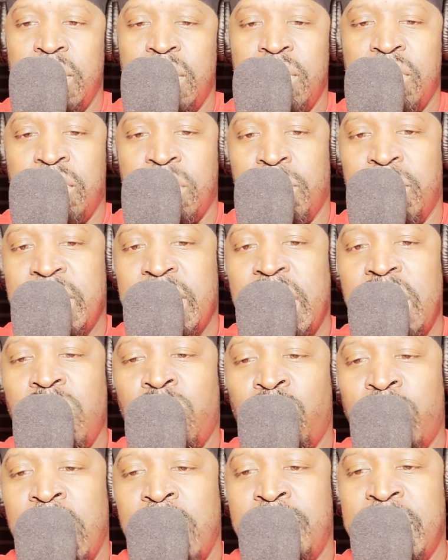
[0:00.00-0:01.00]
Some of these
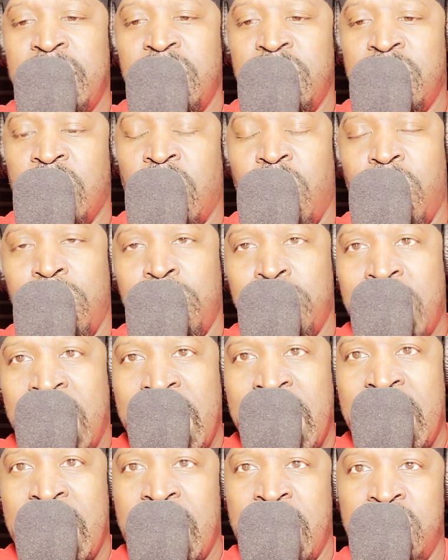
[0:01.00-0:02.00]
women don't
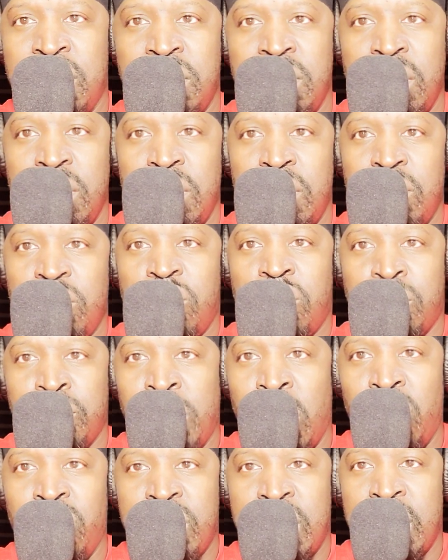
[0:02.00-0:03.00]
mind
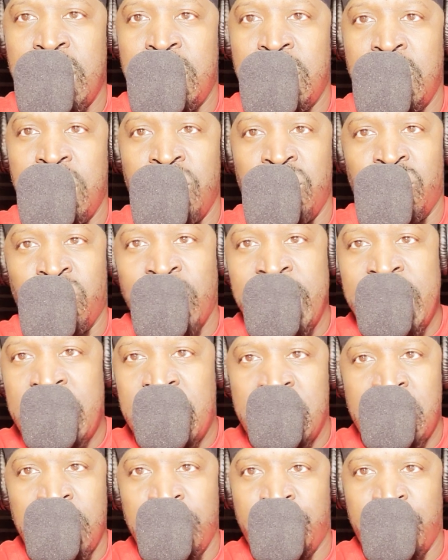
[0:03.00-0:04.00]
smoking and
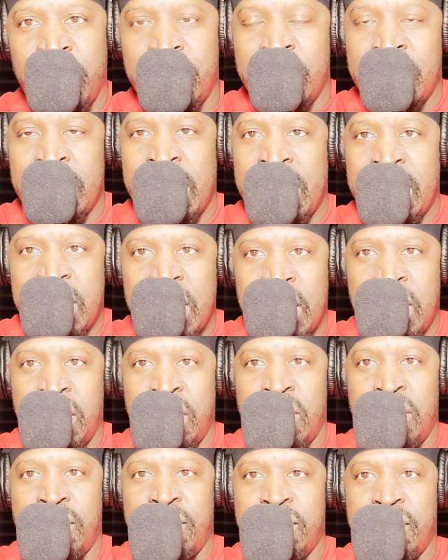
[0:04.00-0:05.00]
drinking in front of their
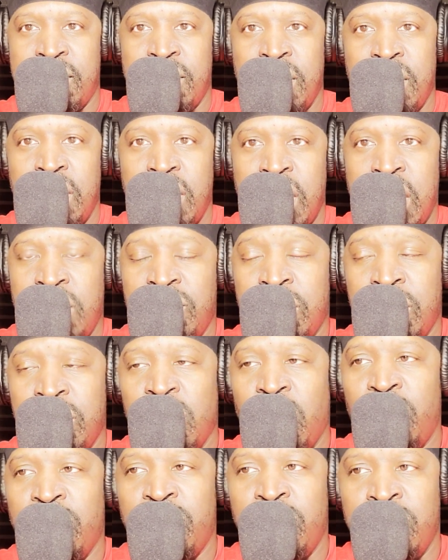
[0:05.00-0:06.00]
kids. Even
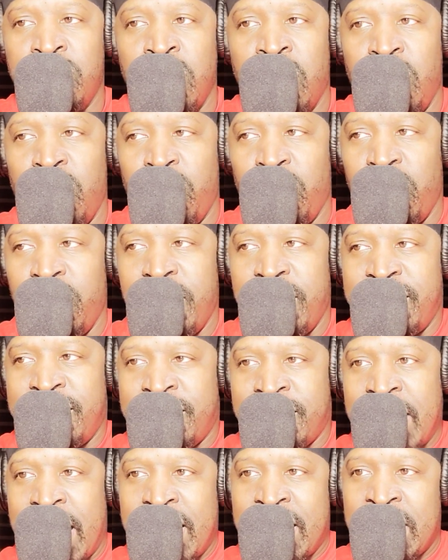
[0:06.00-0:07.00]
though you know
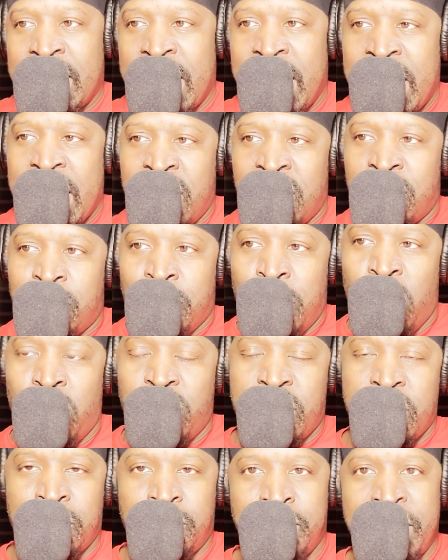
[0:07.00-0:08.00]
secondhand
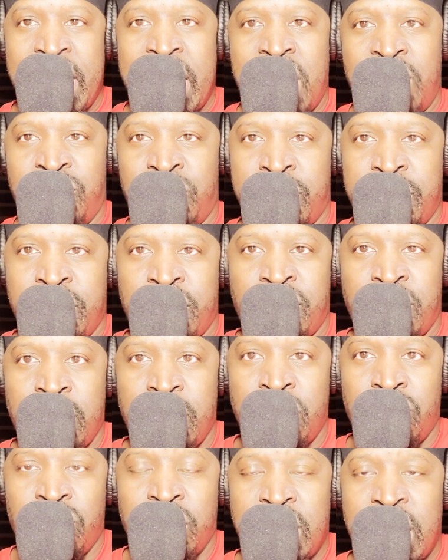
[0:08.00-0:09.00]
smoke is bad for the
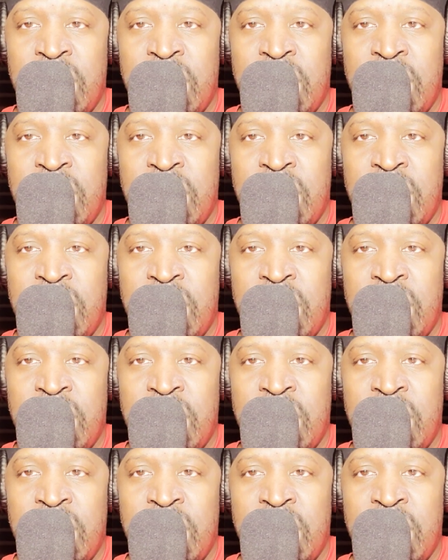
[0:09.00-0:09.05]
children.